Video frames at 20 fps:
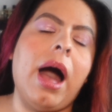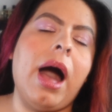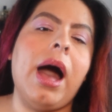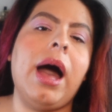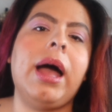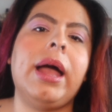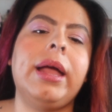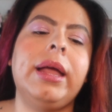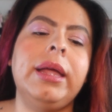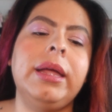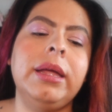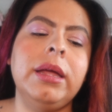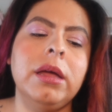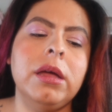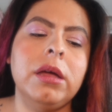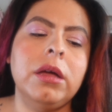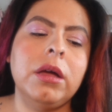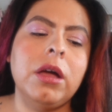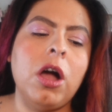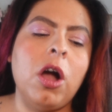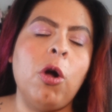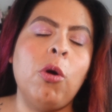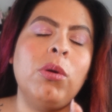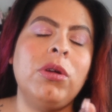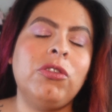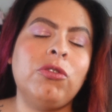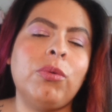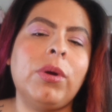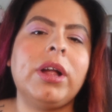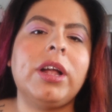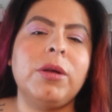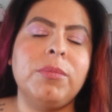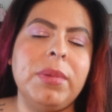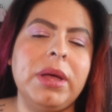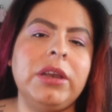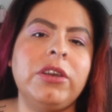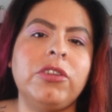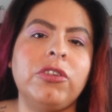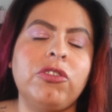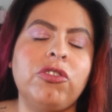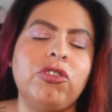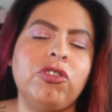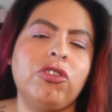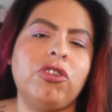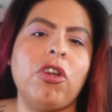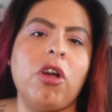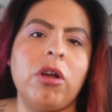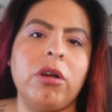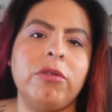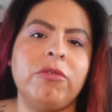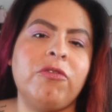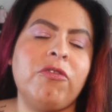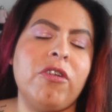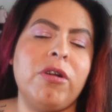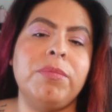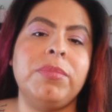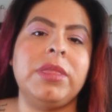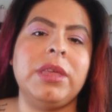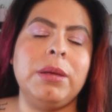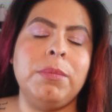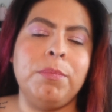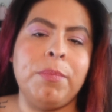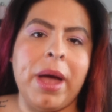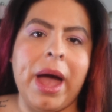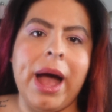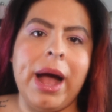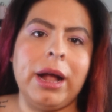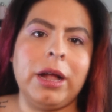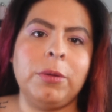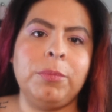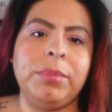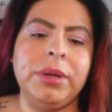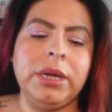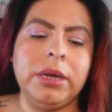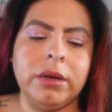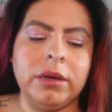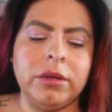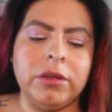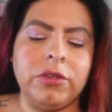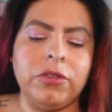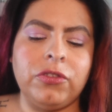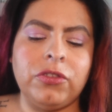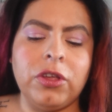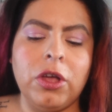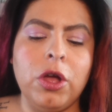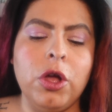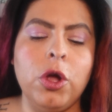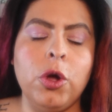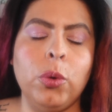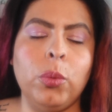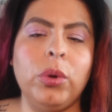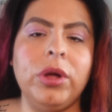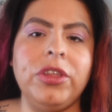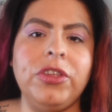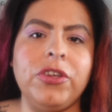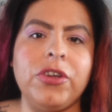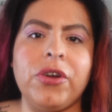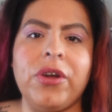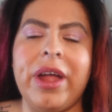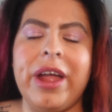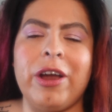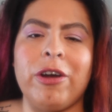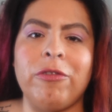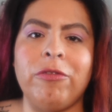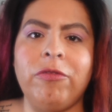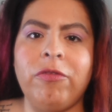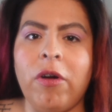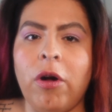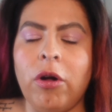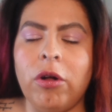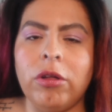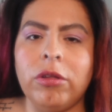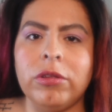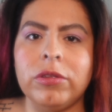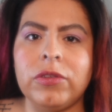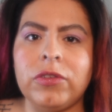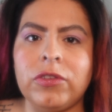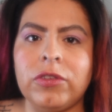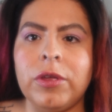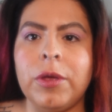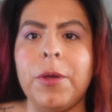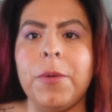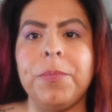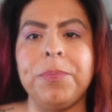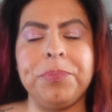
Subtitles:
I always recommend to start from the back because when your hair falls,